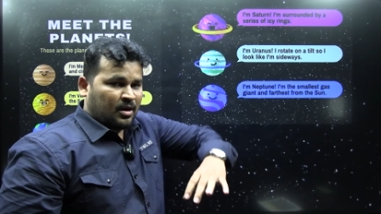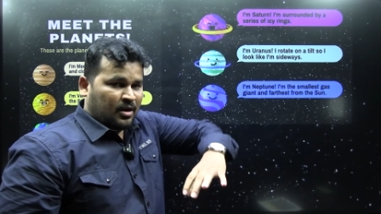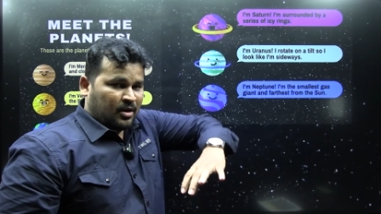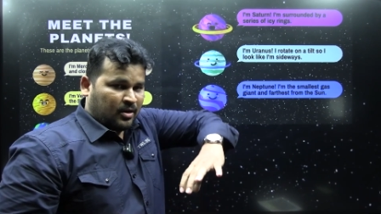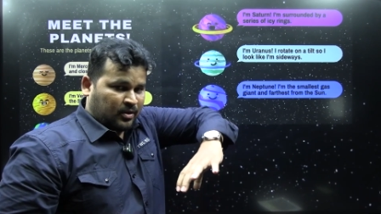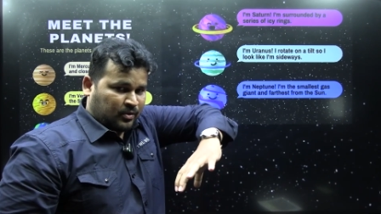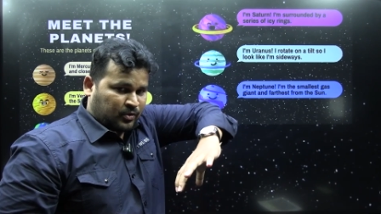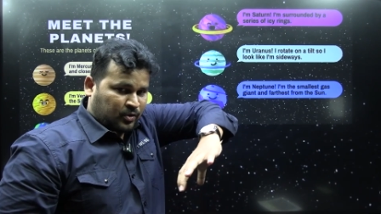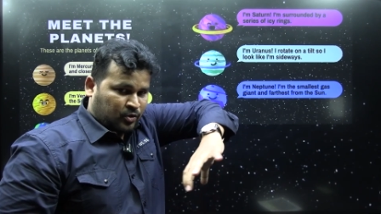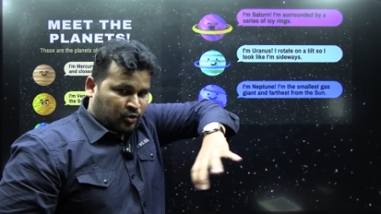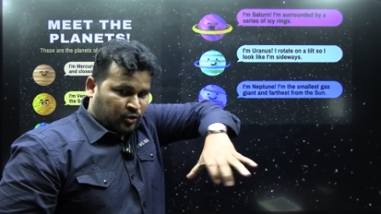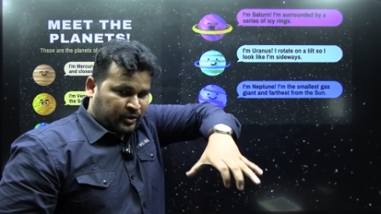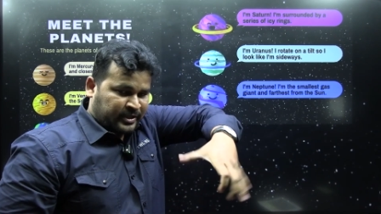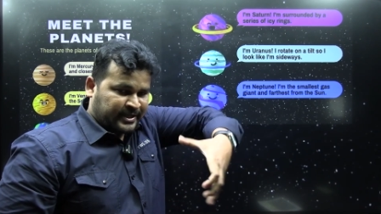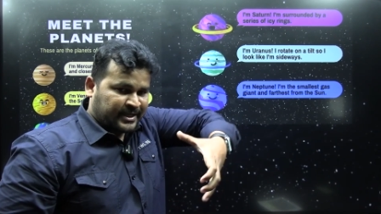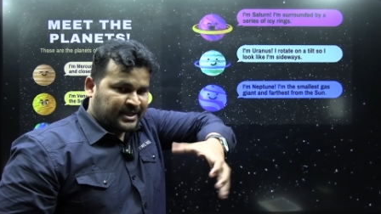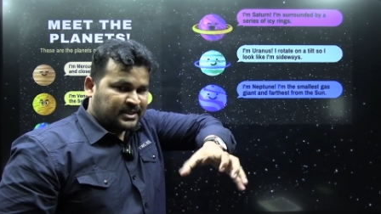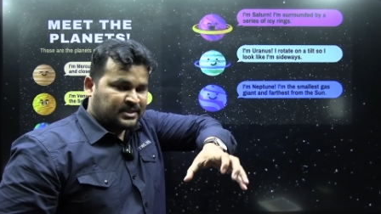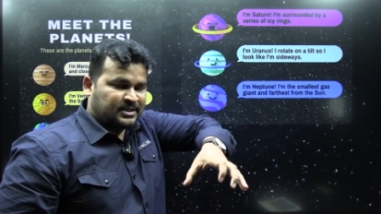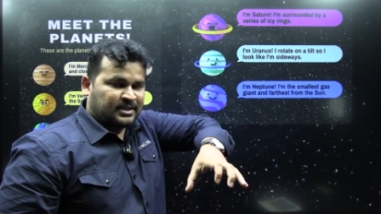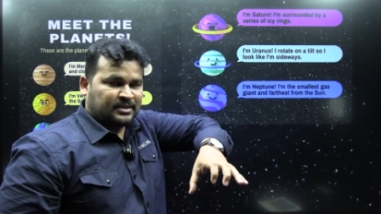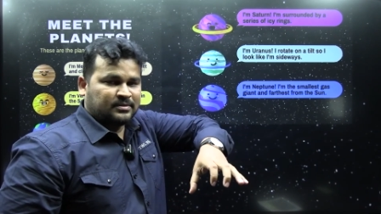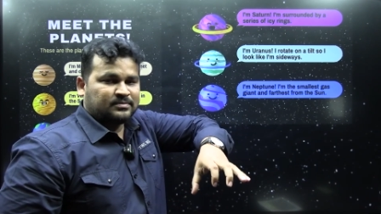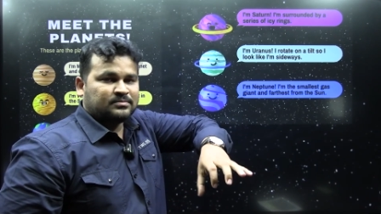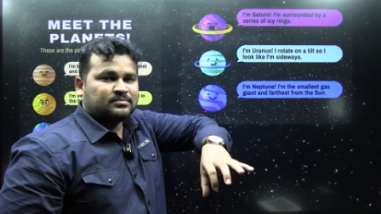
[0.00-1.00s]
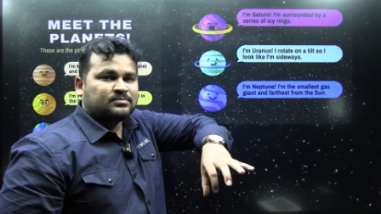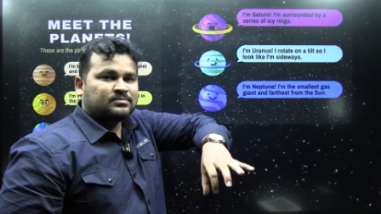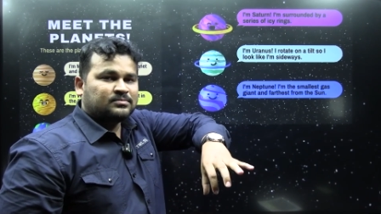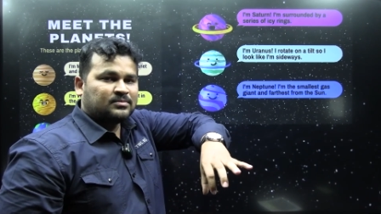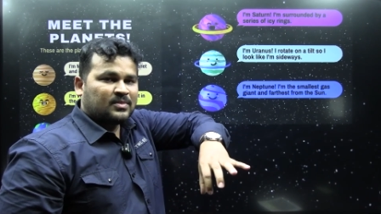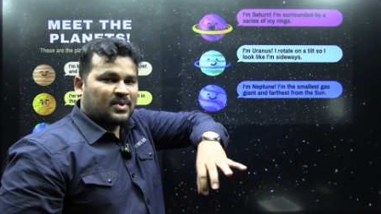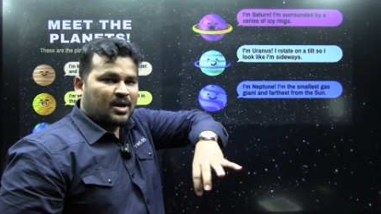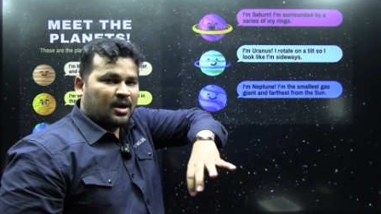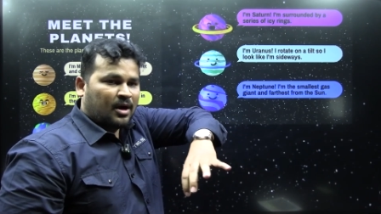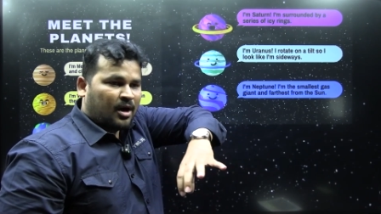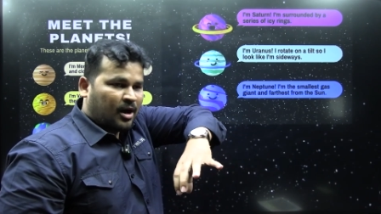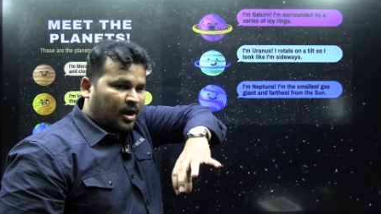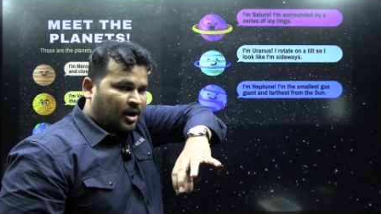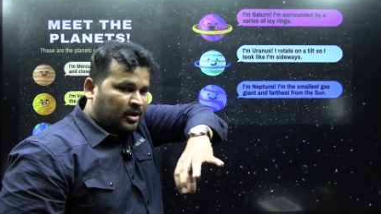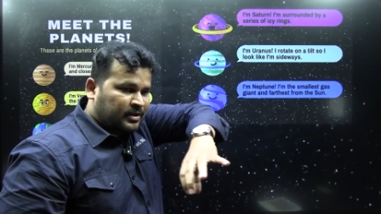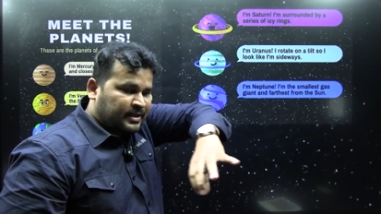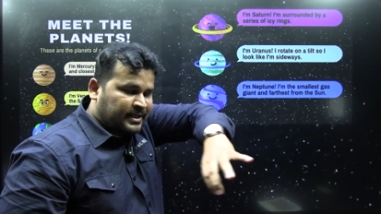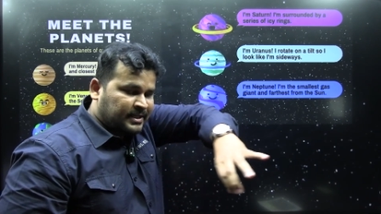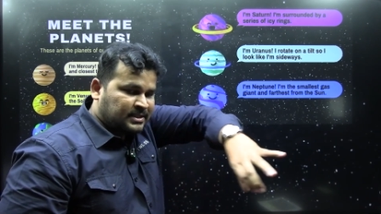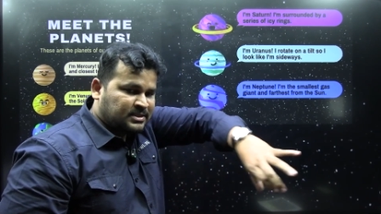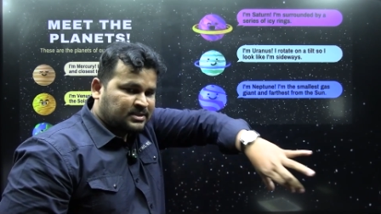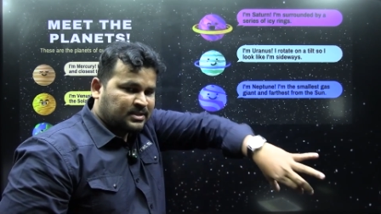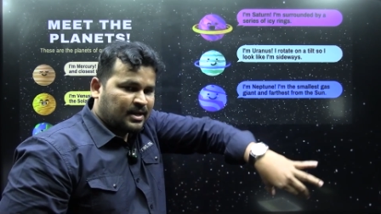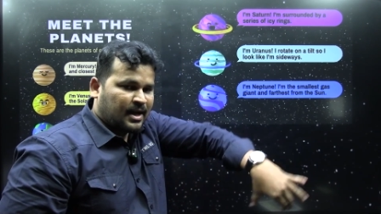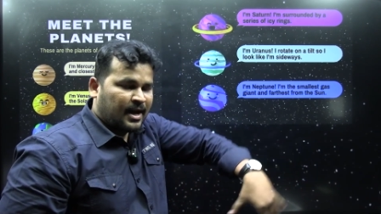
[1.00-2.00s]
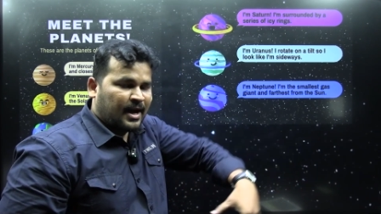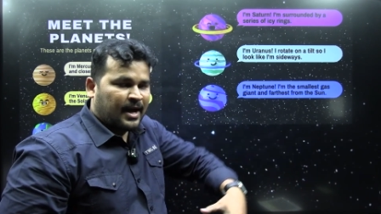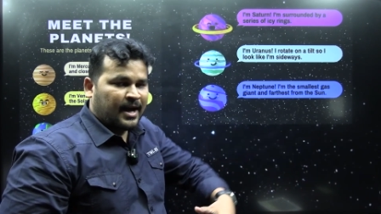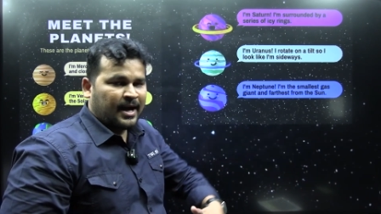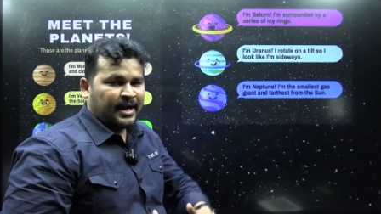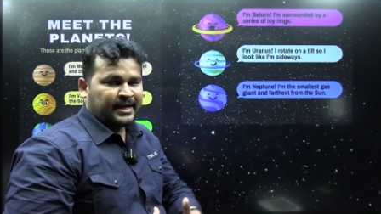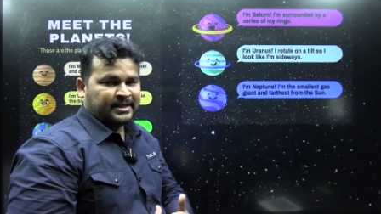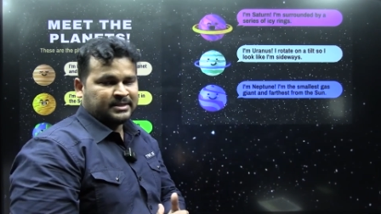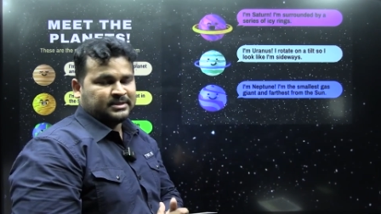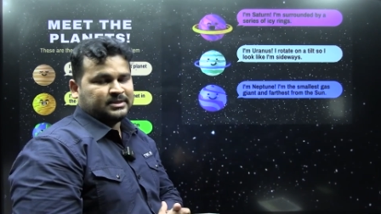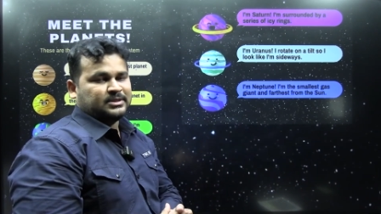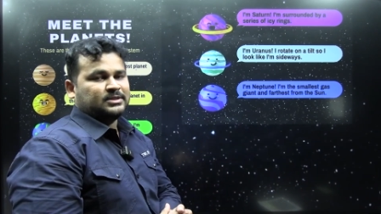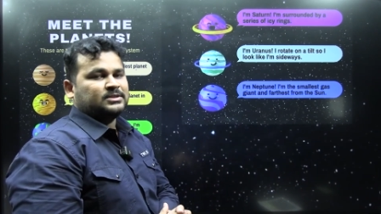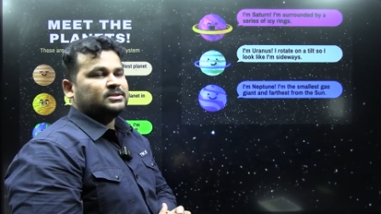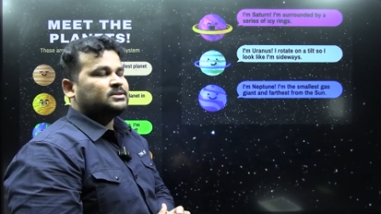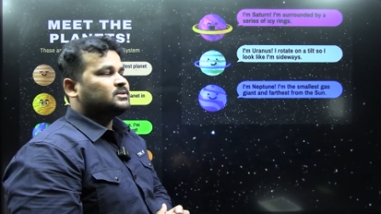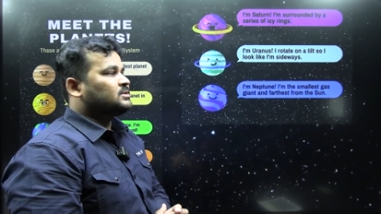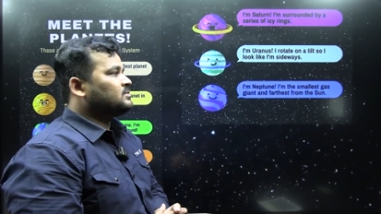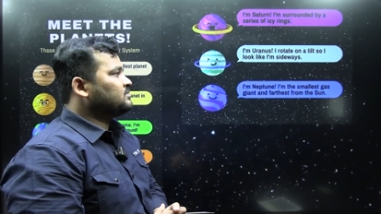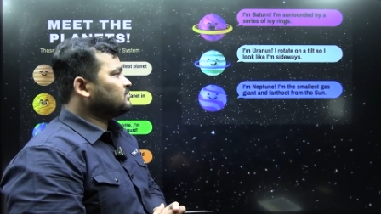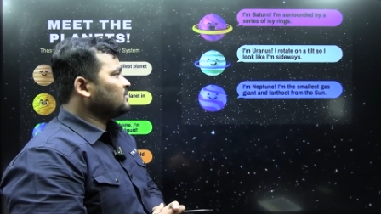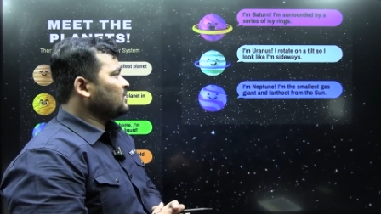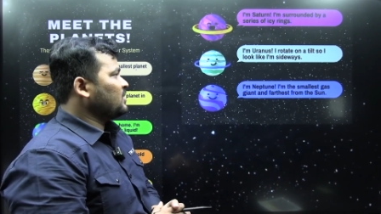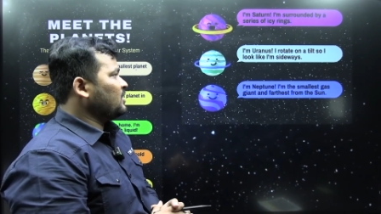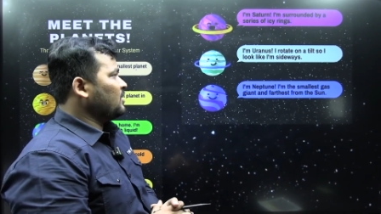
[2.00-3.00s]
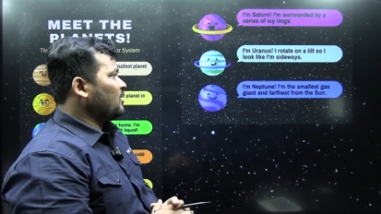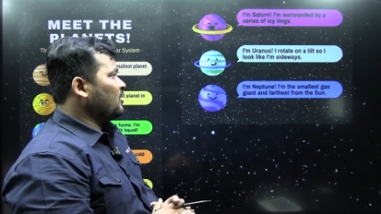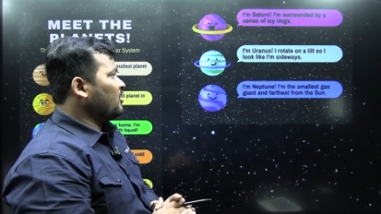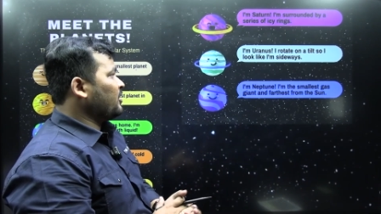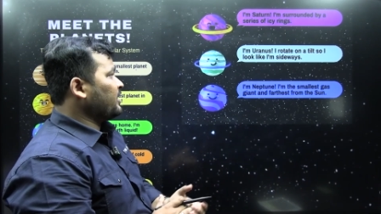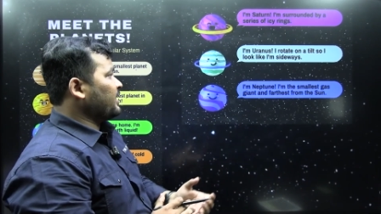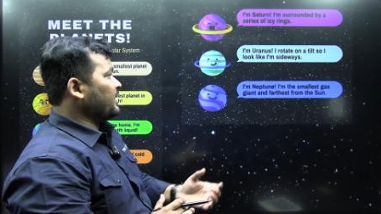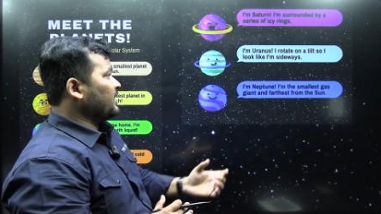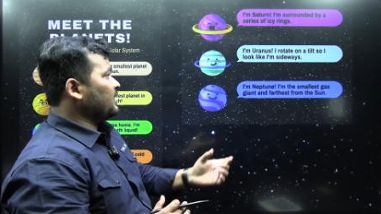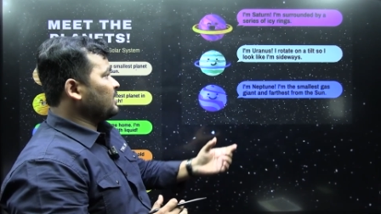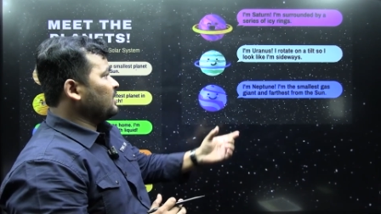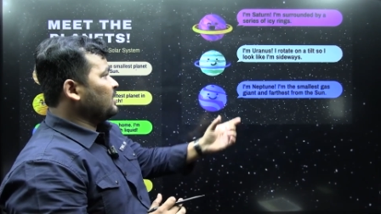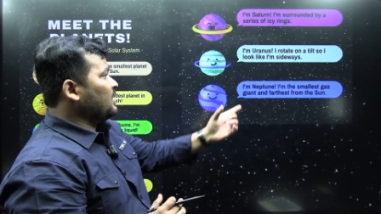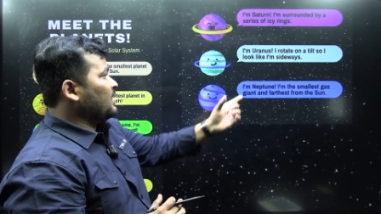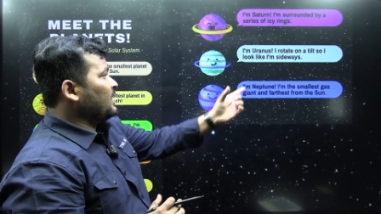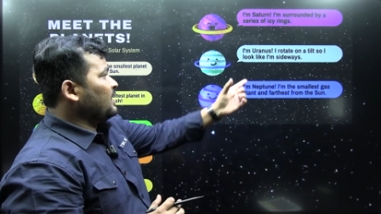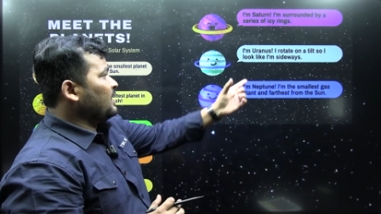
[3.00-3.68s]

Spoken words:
rotating on its axis. Okay,